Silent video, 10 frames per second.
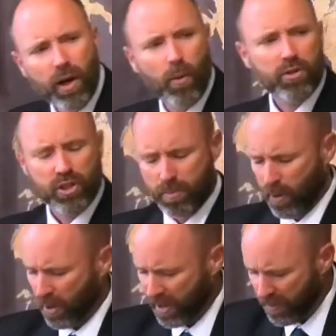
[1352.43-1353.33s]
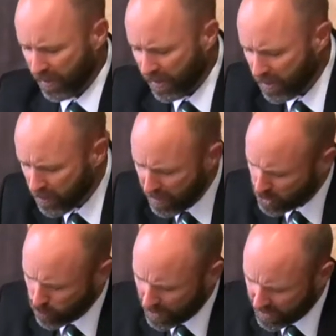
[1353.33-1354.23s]
I want you to park it there. The
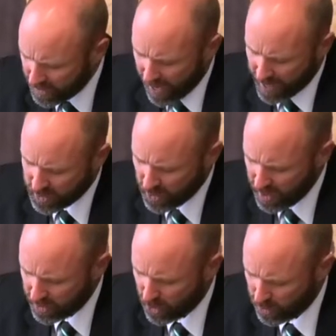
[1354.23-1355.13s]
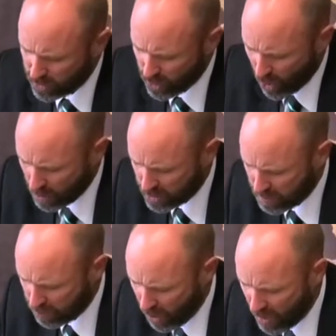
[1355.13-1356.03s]
best way to get to Isaiah is go to Psalms
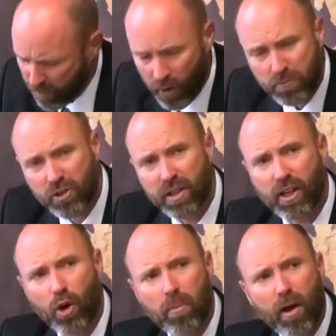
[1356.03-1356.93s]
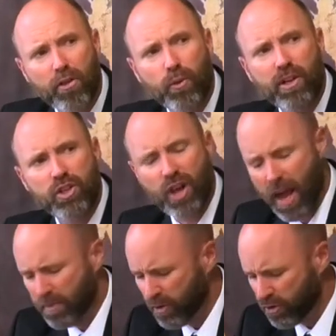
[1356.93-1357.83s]
and Proverbs and then go about three
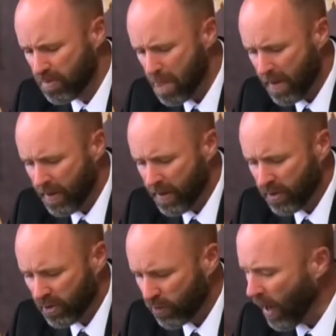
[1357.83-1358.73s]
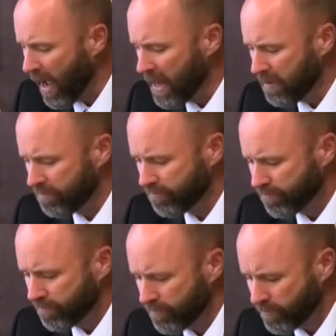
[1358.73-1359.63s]
chapters to the right.
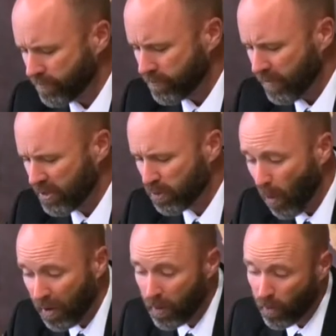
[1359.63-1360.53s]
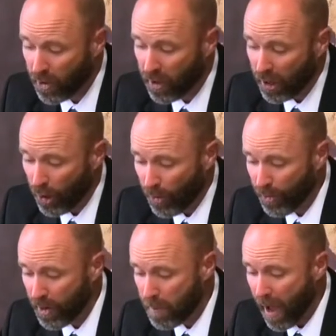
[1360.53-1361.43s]
This morning we're going to
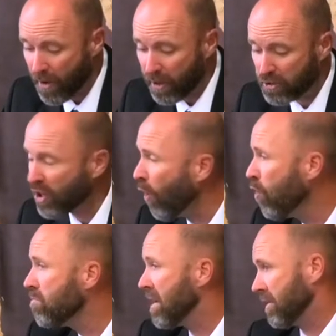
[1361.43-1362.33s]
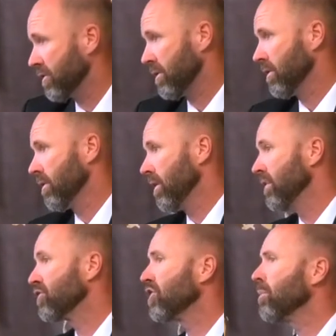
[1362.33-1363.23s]
learn about atonement
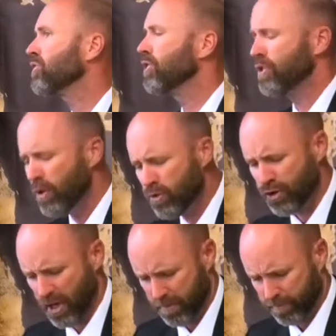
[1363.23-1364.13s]
and substitution.